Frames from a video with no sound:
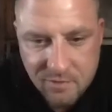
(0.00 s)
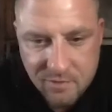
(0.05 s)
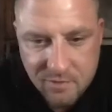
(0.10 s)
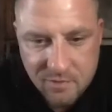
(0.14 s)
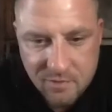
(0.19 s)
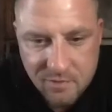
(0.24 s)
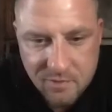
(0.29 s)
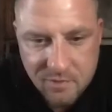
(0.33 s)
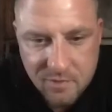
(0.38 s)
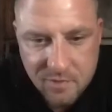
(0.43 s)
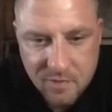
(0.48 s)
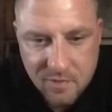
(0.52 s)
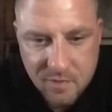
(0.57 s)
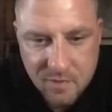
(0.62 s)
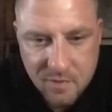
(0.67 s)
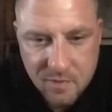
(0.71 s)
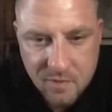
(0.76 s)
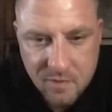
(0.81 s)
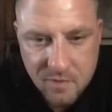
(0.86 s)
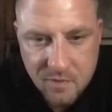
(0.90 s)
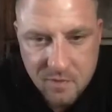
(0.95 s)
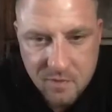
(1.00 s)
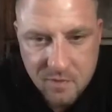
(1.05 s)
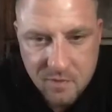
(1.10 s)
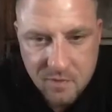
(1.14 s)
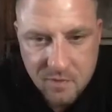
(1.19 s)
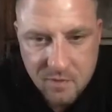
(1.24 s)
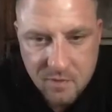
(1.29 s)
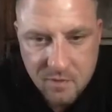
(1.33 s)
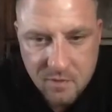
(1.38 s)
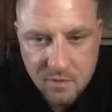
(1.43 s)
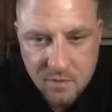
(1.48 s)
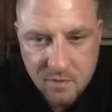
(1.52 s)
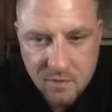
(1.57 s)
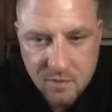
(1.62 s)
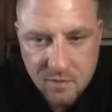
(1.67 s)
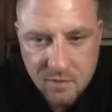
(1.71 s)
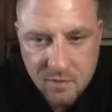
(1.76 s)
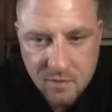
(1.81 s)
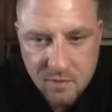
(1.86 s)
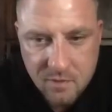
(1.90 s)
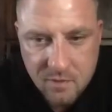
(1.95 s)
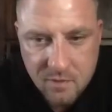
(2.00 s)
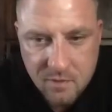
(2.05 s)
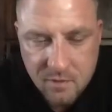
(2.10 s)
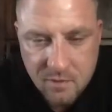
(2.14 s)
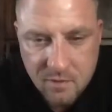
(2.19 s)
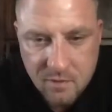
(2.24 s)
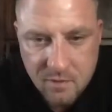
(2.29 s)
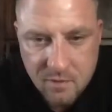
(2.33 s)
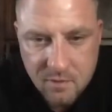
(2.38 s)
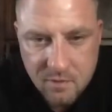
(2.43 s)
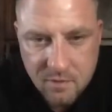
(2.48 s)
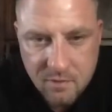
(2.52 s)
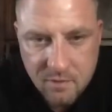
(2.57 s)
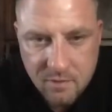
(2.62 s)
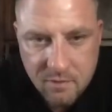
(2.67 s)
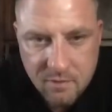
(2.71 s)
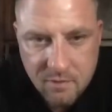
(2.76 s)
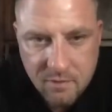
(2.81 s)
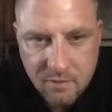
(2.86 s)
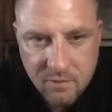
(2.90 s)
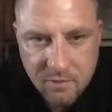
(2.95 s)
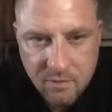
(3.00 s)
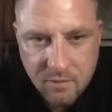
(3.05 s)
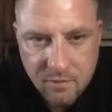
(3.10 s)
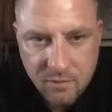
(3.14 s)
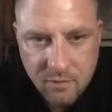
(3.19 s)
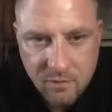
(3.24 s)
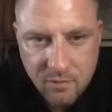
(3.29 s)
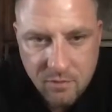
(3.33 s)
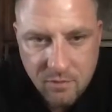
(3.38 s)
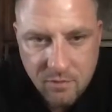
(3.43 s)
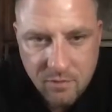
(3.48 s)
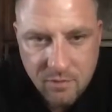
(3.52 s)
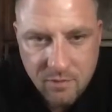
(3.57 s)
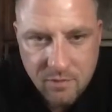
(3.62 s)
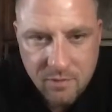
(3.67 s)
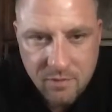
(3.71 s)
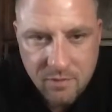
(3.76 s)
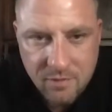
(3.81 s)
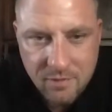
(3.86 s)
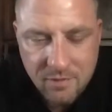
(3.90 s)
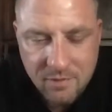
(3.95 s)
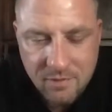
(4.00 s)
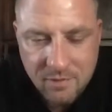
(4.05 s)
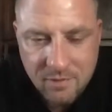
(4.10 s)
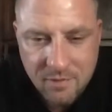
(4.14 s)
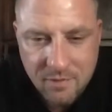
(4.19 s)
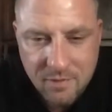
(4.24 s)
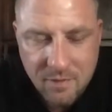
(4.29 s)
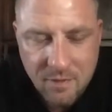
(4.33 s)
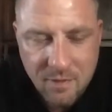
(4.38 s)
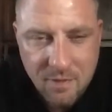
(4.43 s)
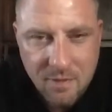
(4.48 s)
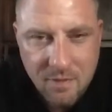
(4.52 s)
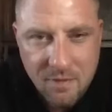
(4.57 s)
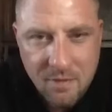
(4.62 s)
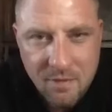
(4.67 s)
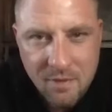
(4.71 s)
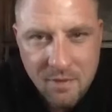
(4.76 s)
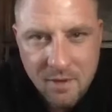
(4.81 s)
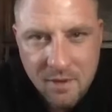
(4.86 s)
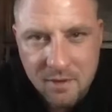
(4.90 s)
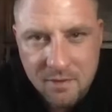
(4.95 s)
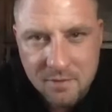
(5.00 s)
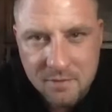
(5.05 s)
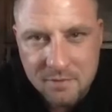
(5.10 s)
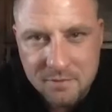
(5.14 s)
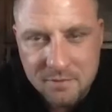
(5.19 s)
(silent)